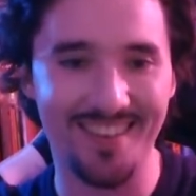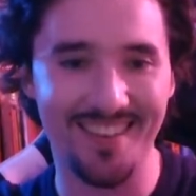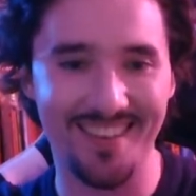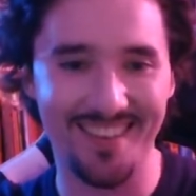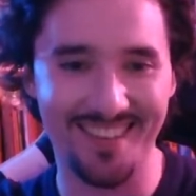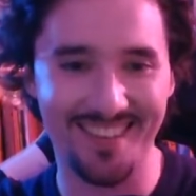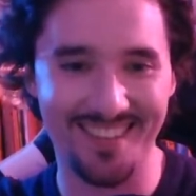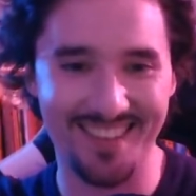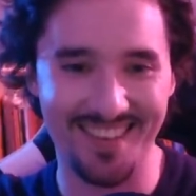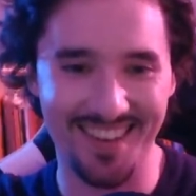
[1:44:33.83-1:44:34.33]

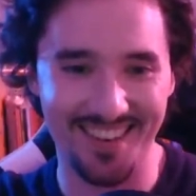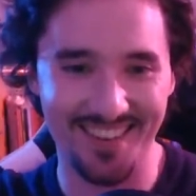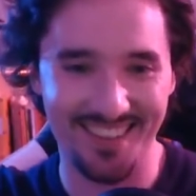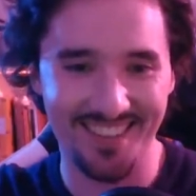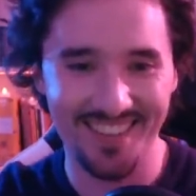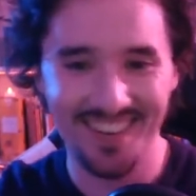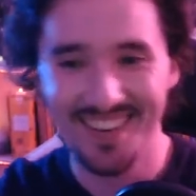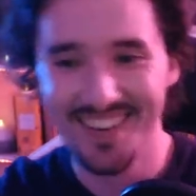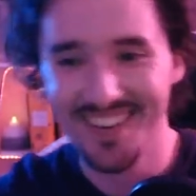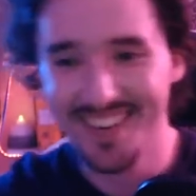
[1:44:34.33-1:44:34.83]
So
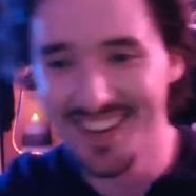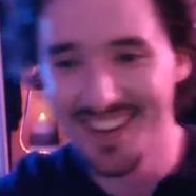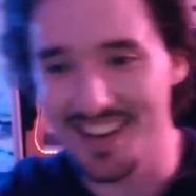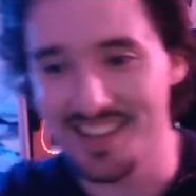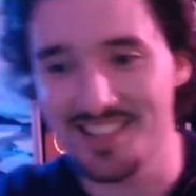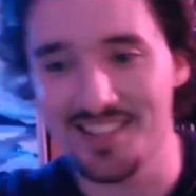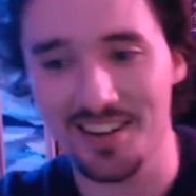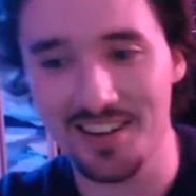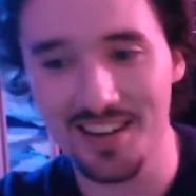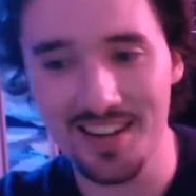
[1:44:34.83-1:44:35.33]
I
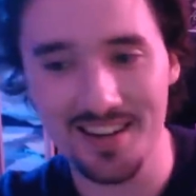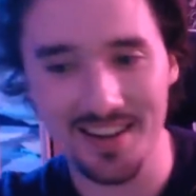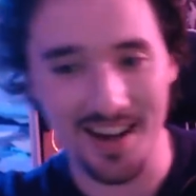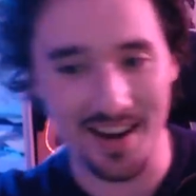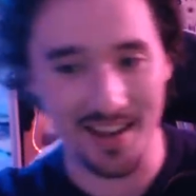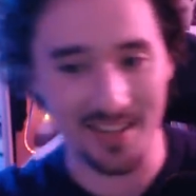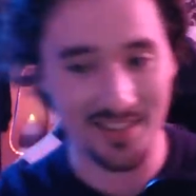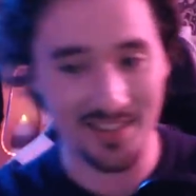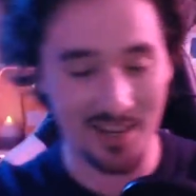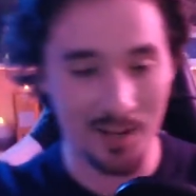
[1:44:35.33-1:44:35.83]
stuck it in, and
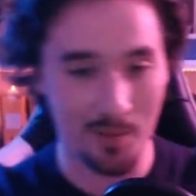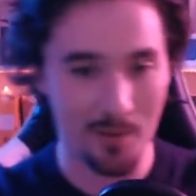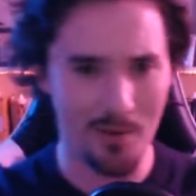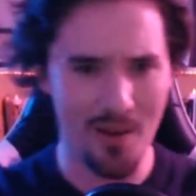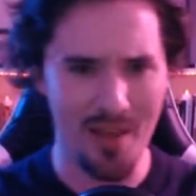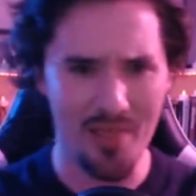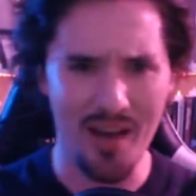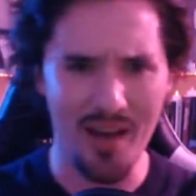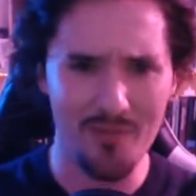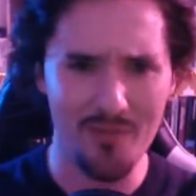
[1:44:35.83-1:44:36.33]
it turned out to be
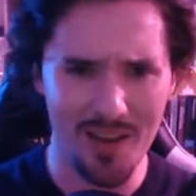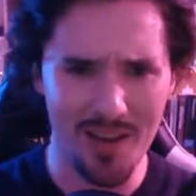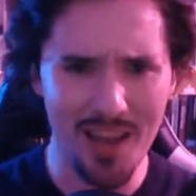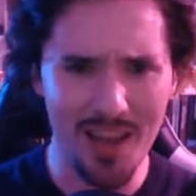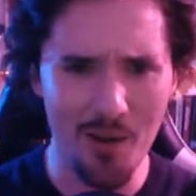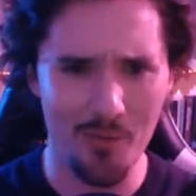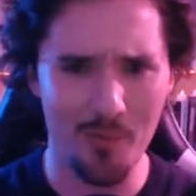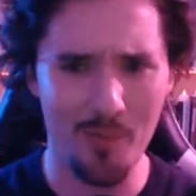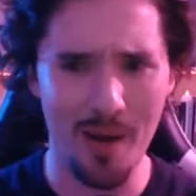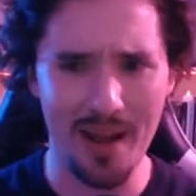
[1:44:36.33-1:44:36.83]
great. That
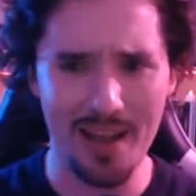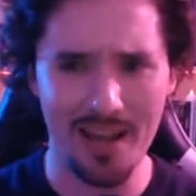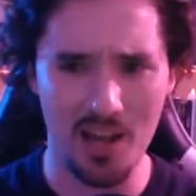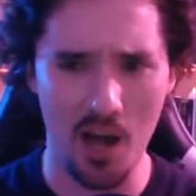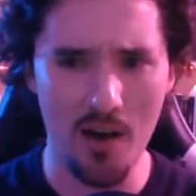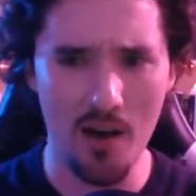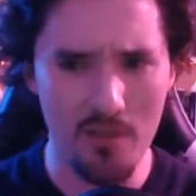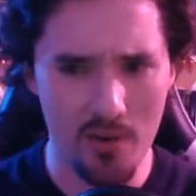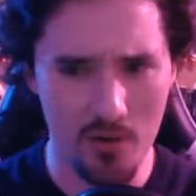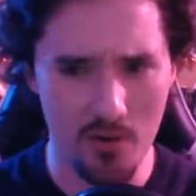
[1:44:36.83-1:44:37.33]
video, my
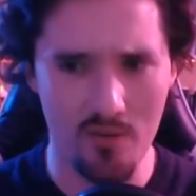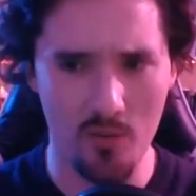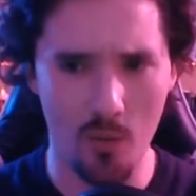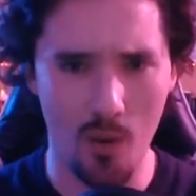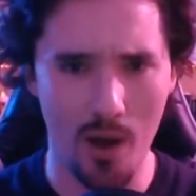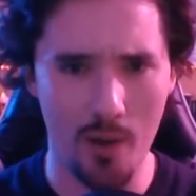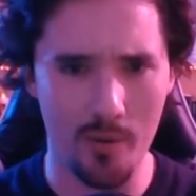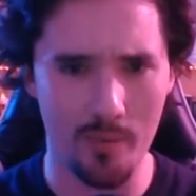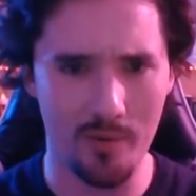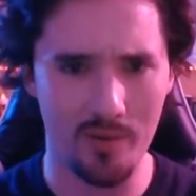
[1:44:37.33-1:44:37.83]
cover of
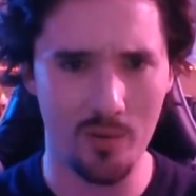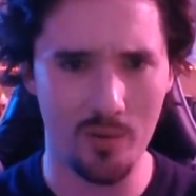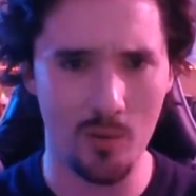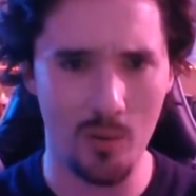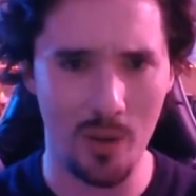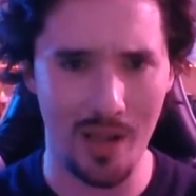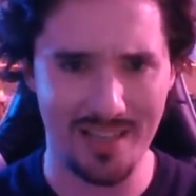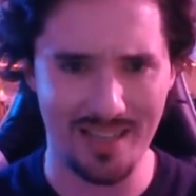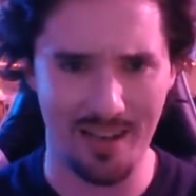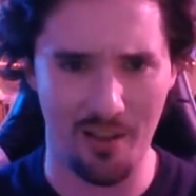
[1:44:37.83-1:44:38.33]
Why We Build the
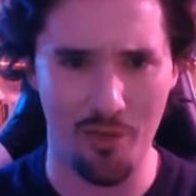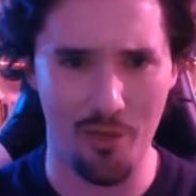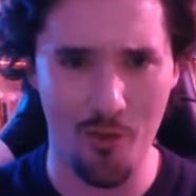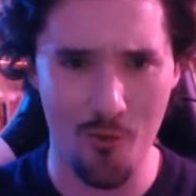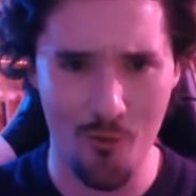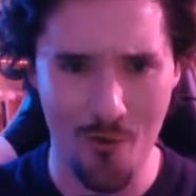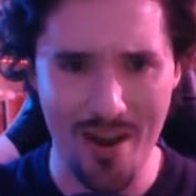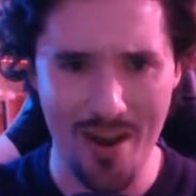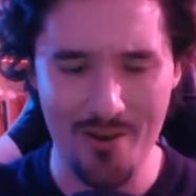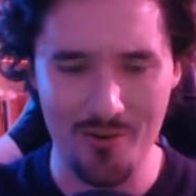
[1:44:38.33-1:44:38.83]
Wall, had like
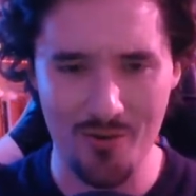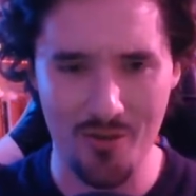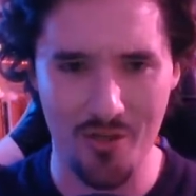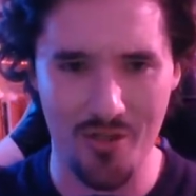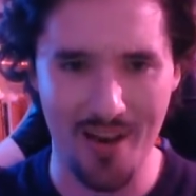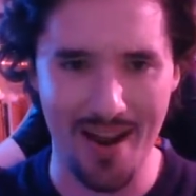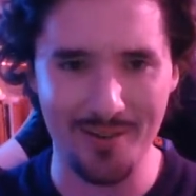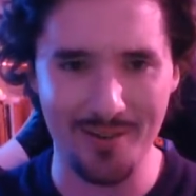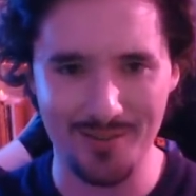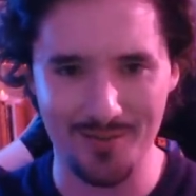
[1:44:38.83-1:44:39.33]

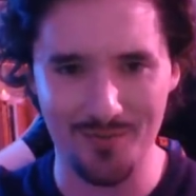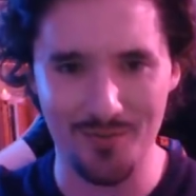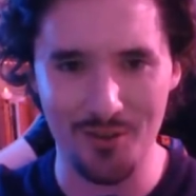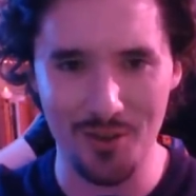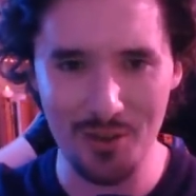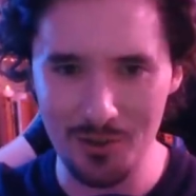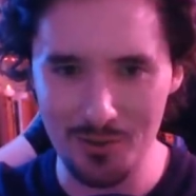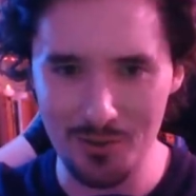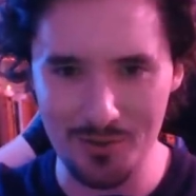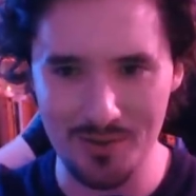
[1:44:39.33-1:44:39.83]
300,000
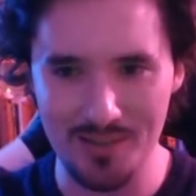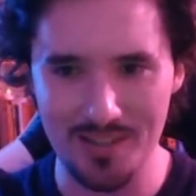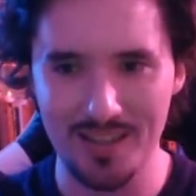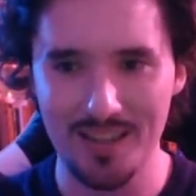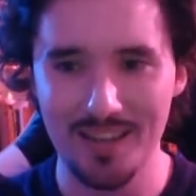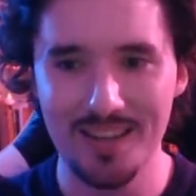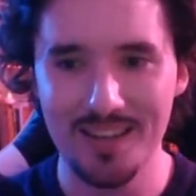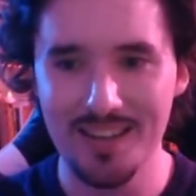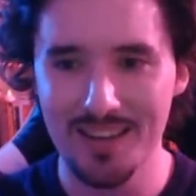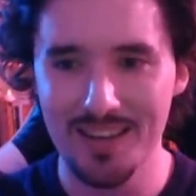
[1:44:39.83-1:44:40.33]
views.
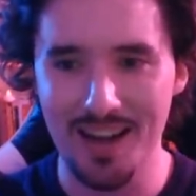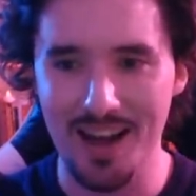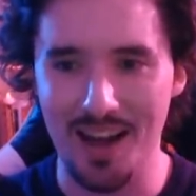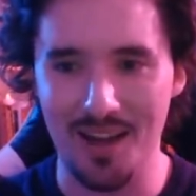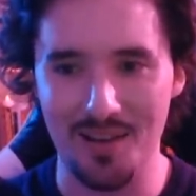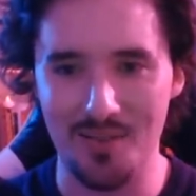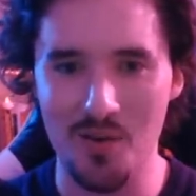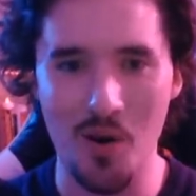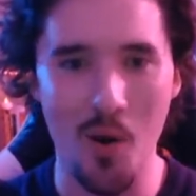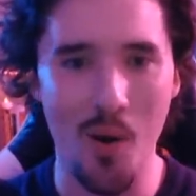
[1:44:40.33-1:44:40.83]
I
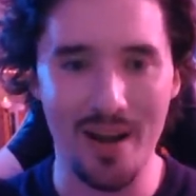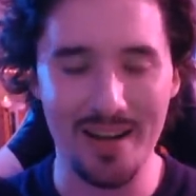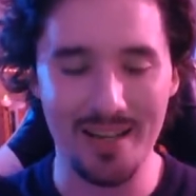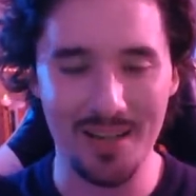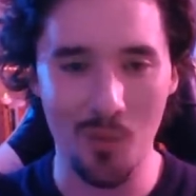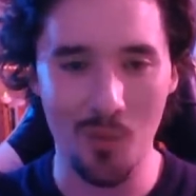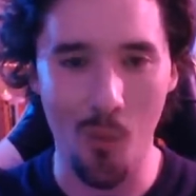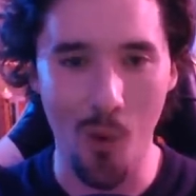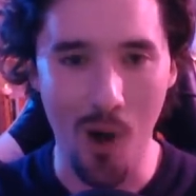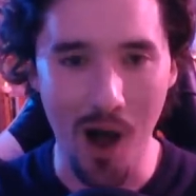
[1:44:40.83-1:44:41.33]
have no idea
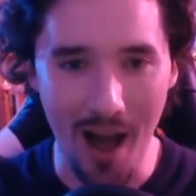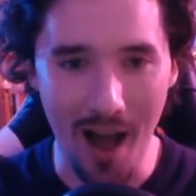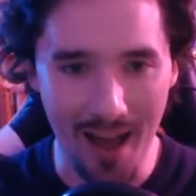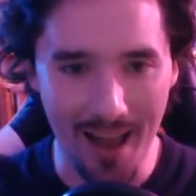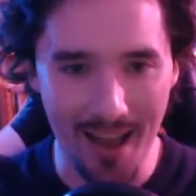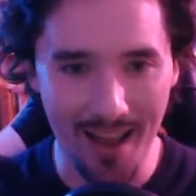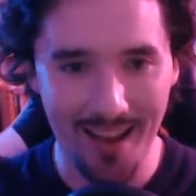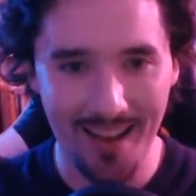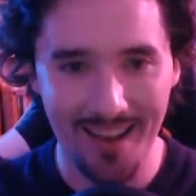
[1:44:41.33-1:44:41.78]
why.